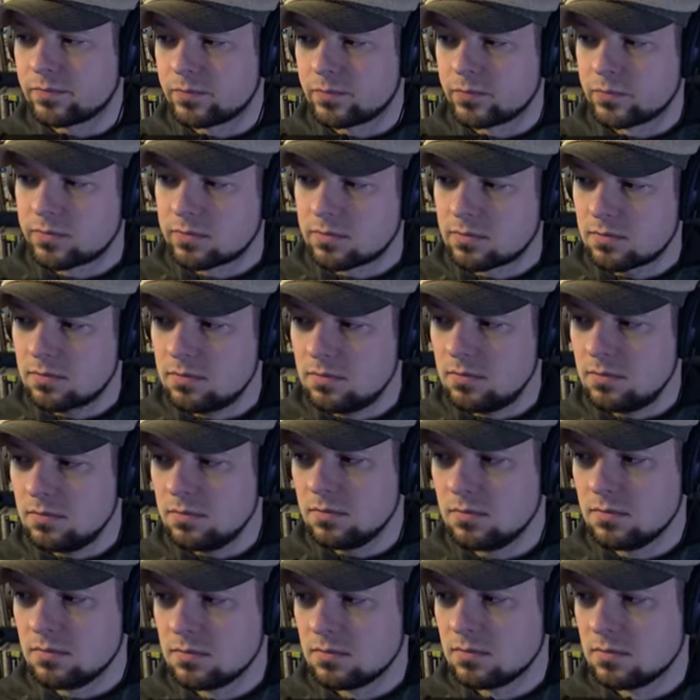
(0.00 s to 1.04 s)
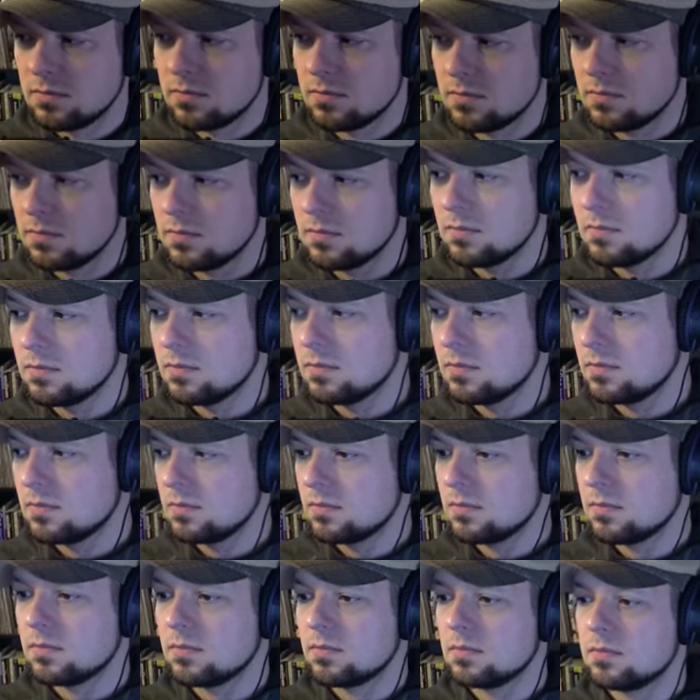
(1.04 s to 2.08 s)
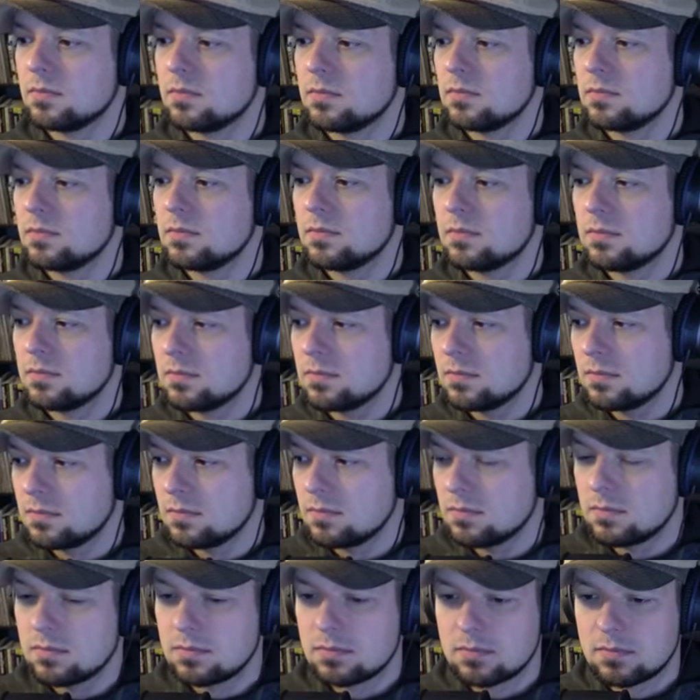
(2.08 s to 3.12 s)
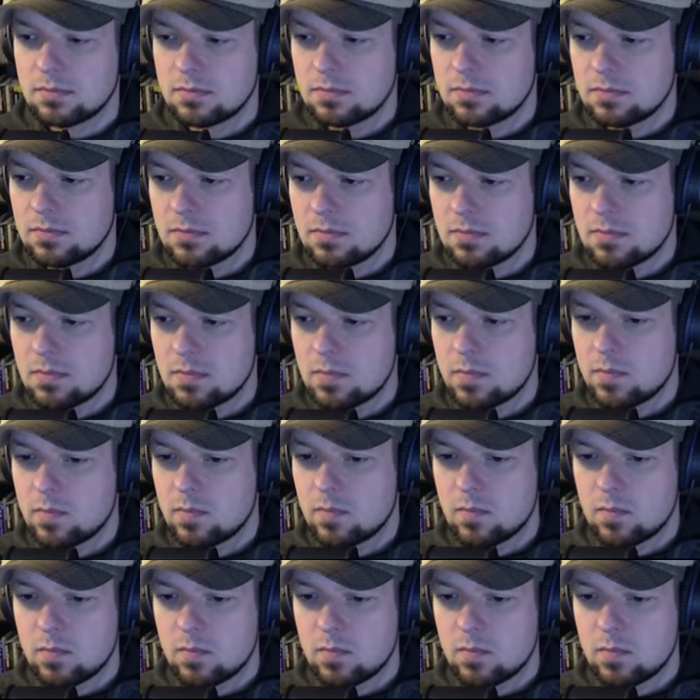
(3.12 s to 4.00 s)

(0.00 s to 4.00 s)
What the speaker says: No one is speaking in this clip.